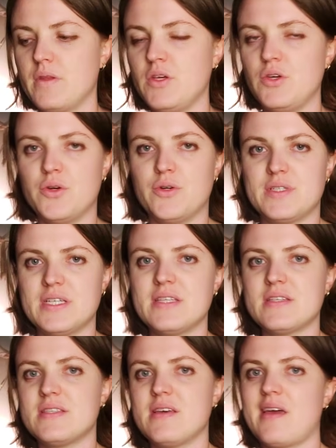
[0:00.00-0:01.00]
did
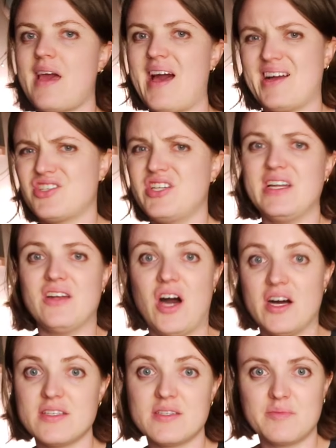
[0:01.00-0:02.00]
this thing actually
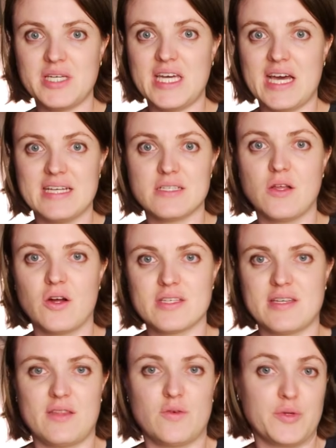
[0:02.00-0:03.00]
last me as long
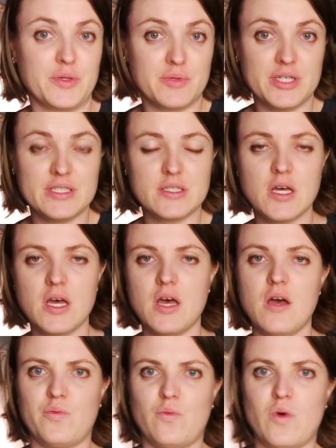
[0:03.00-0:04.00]
as I thought it would?
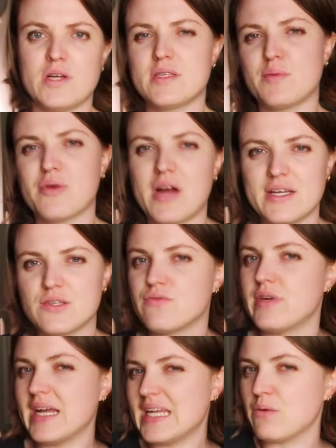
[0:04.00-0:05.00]
Was the price
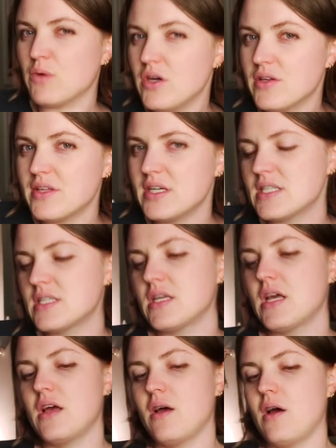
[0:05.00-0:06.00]
really worth it?
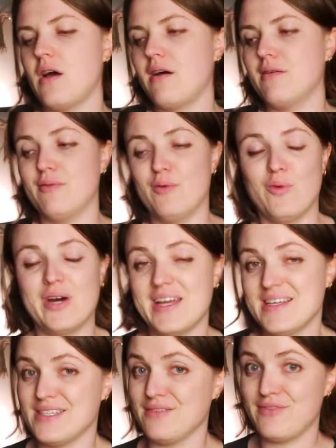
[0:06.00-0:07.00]
What
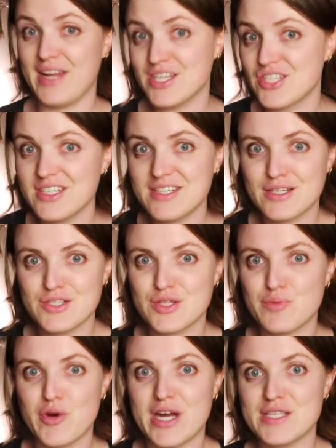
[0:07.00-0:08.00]
has inflation done to
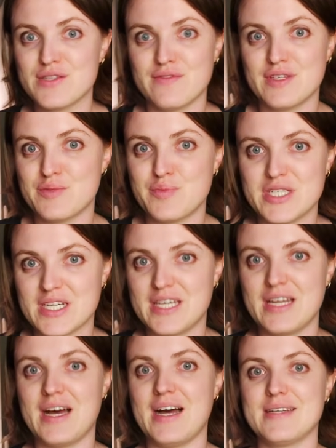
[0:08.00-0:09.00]
the price of this
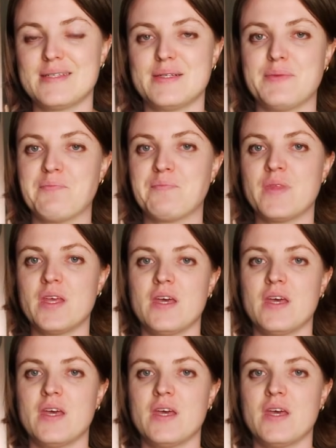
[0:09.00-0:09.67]
particular item?